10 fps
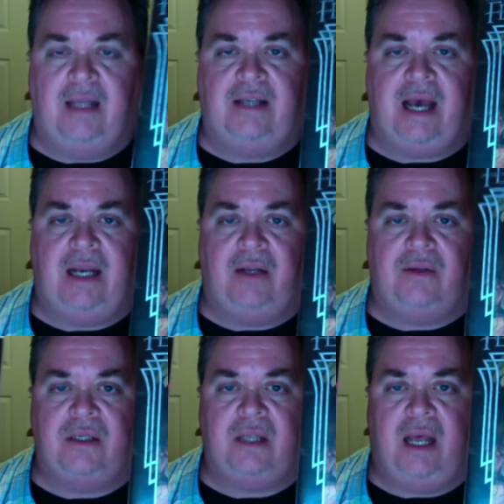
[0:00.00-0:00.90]

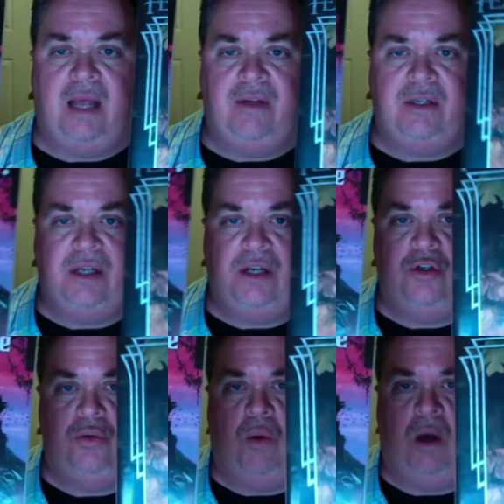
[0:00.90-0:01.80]
titles. This is
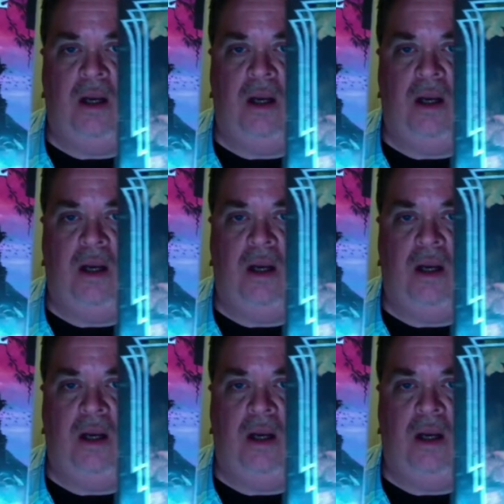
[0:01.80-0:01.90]
issue one